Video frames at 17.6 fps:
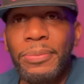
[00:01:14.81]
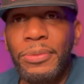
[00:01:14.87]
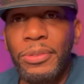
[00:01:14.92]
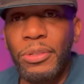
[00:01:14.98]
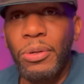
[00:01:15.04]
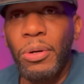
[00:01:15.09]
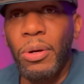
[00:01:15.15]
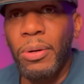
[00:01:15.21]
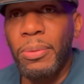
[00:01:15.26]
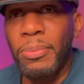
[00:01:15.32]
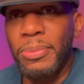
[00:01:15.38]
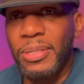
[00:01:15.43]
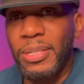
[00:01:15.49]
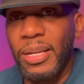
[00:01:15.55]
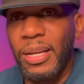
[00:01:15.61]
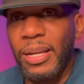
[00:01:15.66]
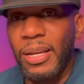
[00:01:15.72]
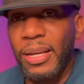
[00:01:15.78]
You know what I'm
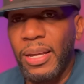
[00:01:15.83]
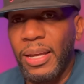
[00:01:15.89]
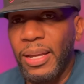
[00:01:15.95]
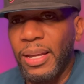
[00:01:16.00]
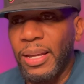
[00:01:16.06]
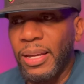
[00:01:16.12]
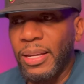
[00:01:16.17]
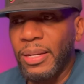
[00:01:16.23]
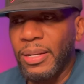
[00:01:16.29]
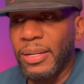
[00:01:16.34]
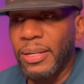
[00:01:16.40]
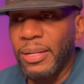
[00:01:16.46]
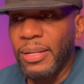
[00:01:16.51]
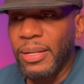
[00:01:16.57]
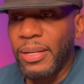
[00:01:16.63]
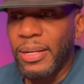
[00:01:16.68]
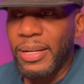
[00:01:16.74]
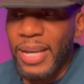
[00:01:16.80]
saying? And
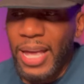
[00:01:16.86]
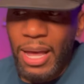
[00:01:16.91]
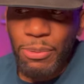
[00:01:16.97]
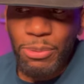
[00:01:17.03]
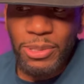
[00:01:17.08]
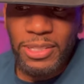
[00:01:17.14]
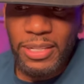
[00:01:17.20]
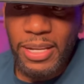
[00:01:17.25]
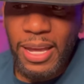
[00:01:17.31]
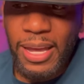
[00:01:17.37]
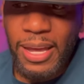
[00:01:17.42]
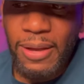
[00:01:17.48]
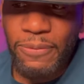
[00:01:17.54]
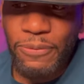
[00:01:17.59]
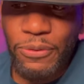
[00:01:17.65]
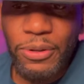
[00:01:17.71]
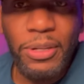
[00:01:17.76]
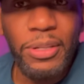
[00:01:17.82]
now it's
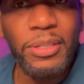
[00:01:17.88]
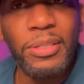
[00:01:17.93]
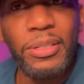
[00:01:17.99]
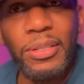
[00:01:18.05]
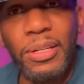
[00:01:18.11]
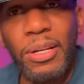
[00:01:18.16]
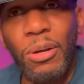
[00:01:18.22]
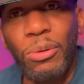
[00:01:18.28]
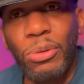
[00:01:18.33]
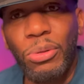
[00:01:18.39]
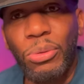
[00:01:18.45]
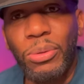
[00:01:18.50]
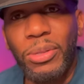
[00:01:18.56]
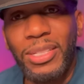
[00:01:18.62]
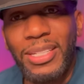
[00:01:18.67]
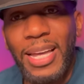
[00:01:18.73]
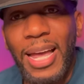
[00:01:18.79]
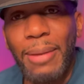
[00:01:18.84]
time for us to go through
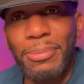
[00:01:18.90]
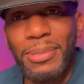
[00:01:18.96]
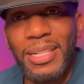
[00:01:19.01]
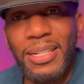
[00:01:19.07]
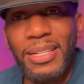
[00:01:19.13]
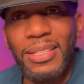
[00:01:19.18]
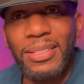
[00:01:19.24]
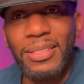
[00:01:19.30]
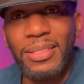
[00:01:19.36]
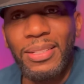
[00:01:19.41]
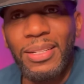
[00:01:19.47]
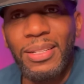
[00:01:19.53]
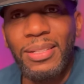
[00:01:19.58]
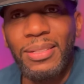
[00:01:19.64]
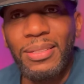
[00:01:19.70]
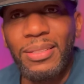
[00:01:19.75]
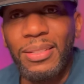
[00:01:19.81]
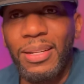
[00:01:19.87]
the top 10
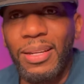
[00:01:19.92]
sneakers,